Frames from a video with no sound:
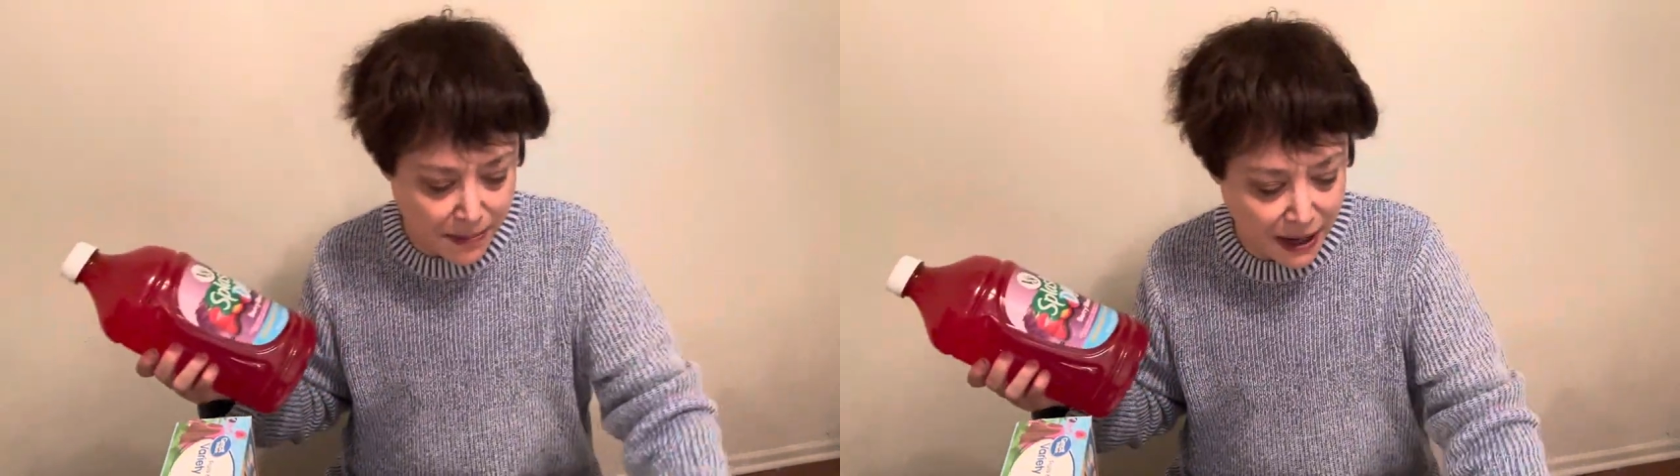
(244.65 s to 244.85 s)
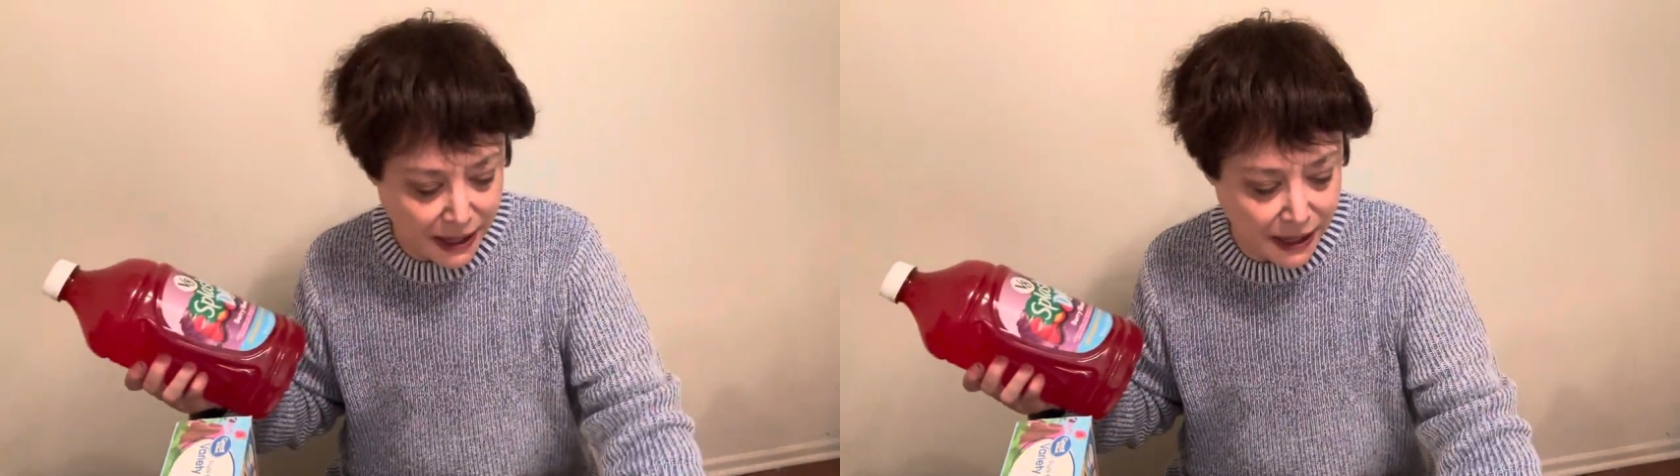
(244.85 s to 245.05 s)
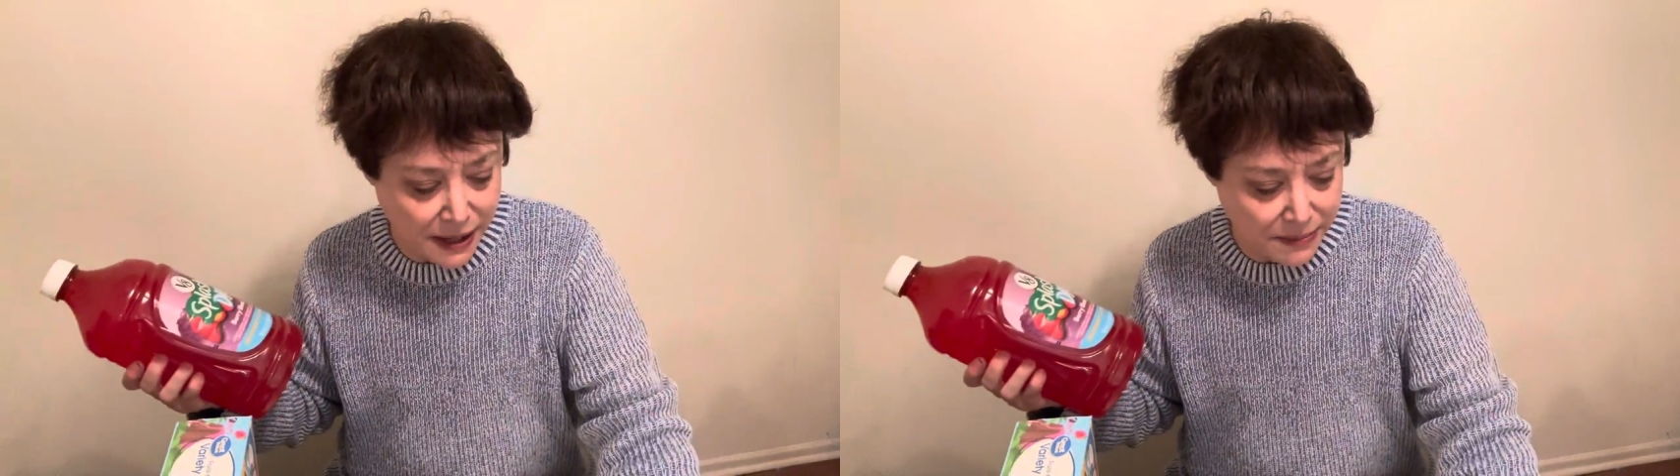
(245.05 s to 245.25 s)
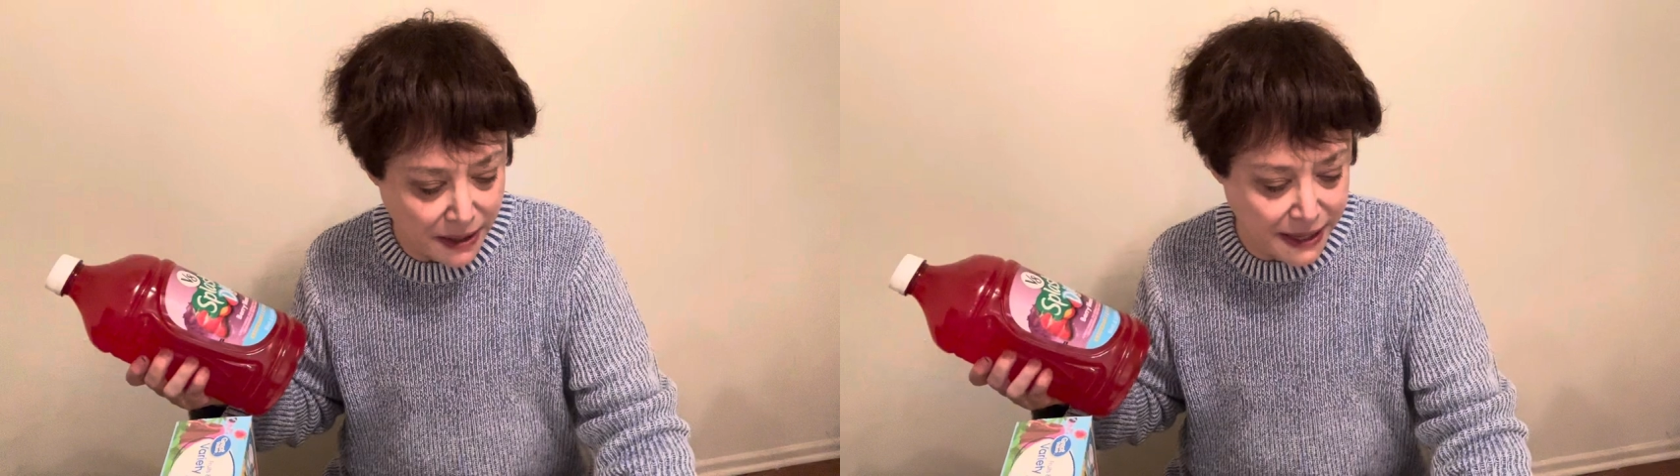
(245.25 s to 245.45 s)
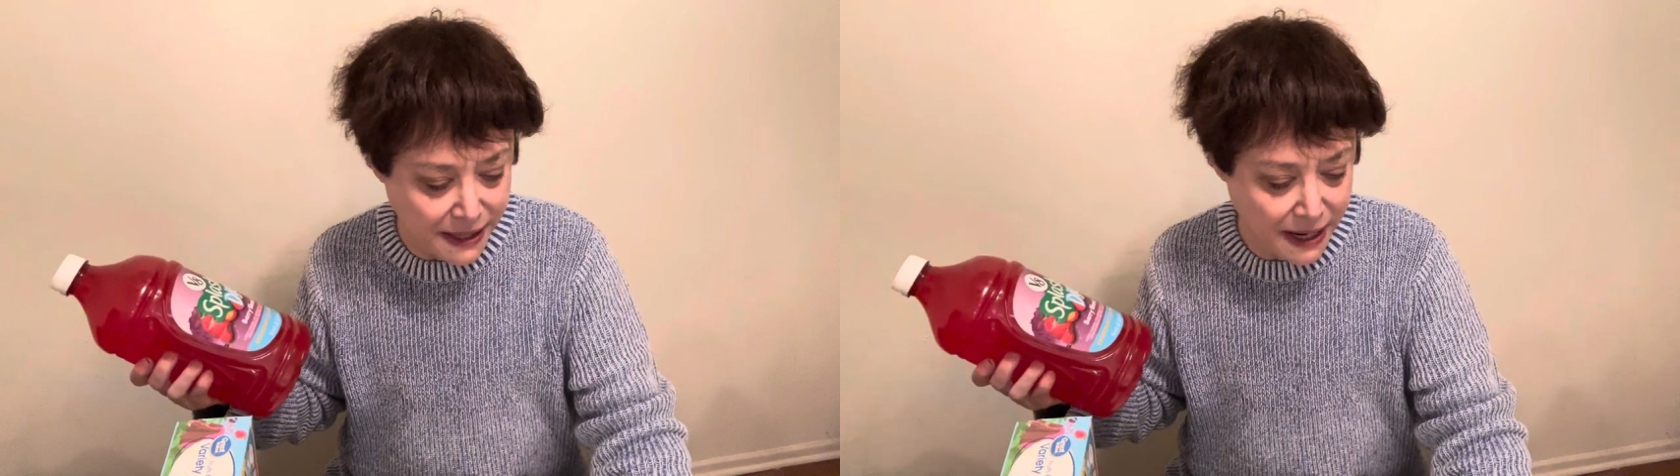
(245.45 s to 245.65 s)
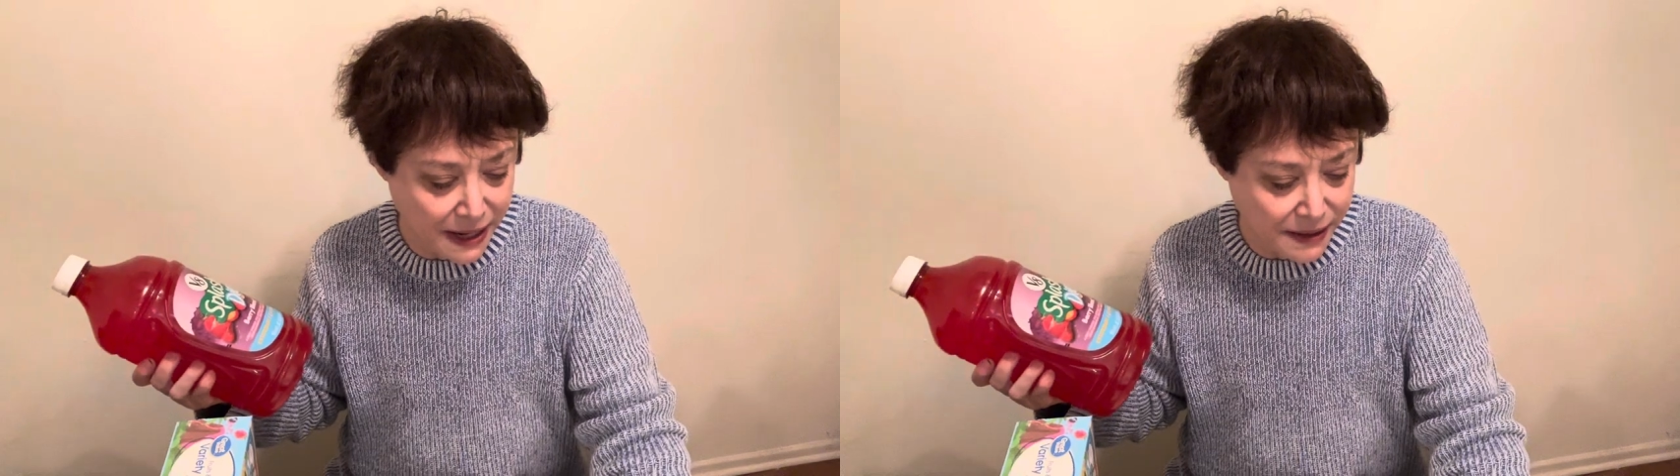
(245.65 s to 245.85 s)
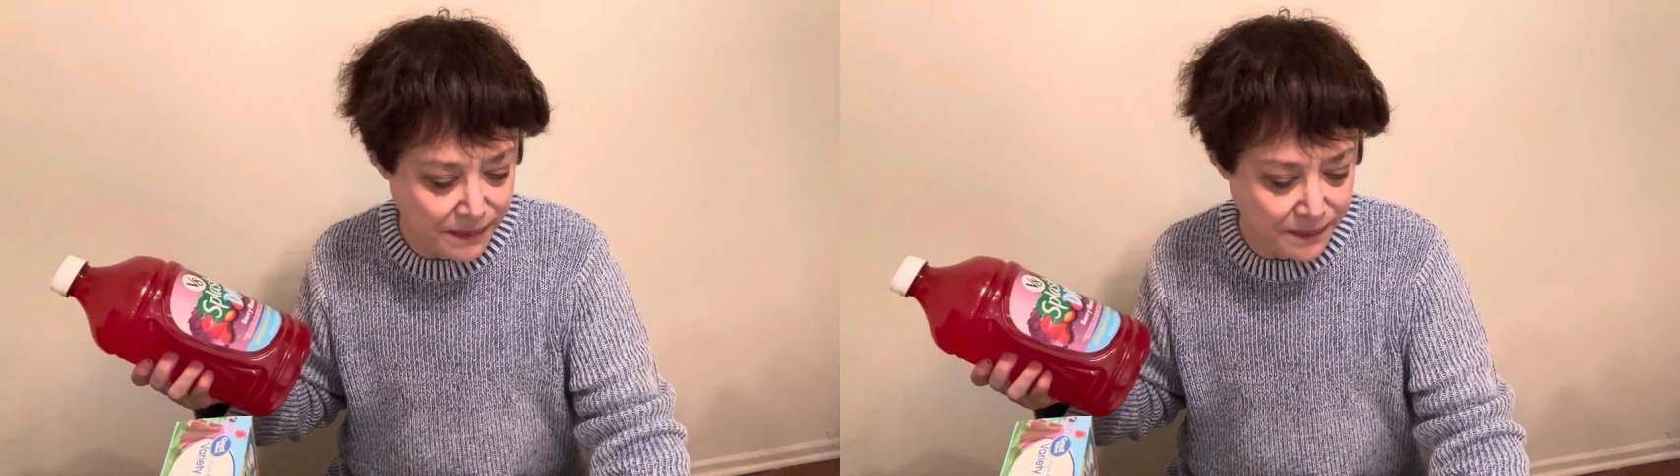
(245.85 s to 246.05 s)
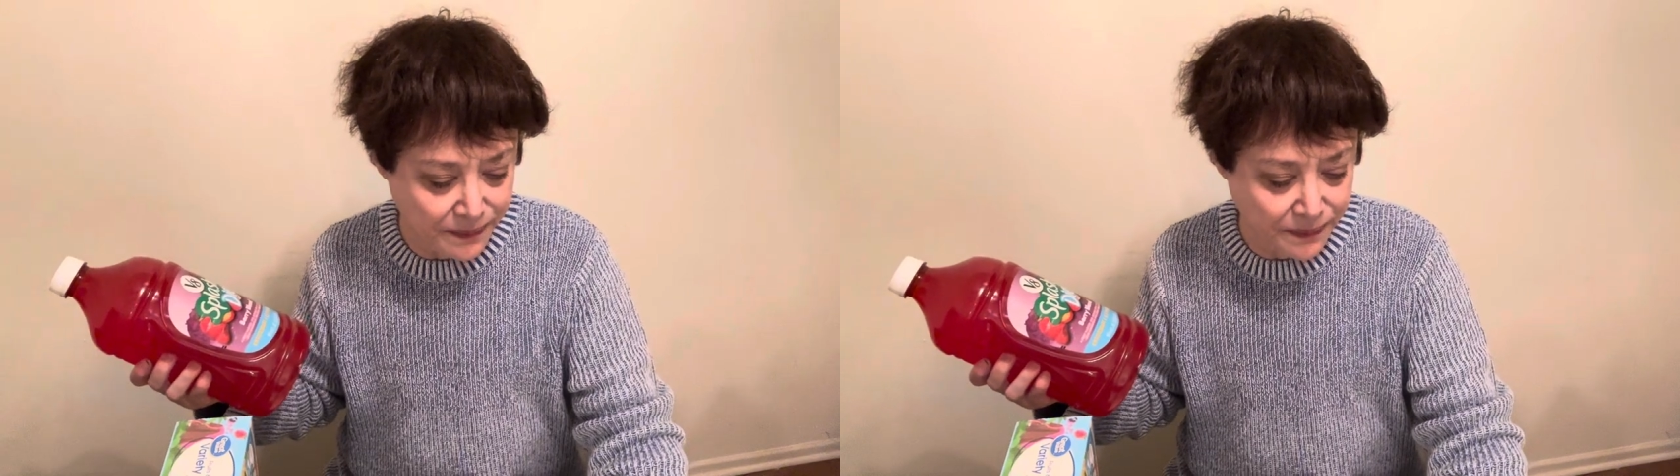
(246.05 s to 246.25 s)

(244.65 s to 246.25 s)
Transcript: my light again,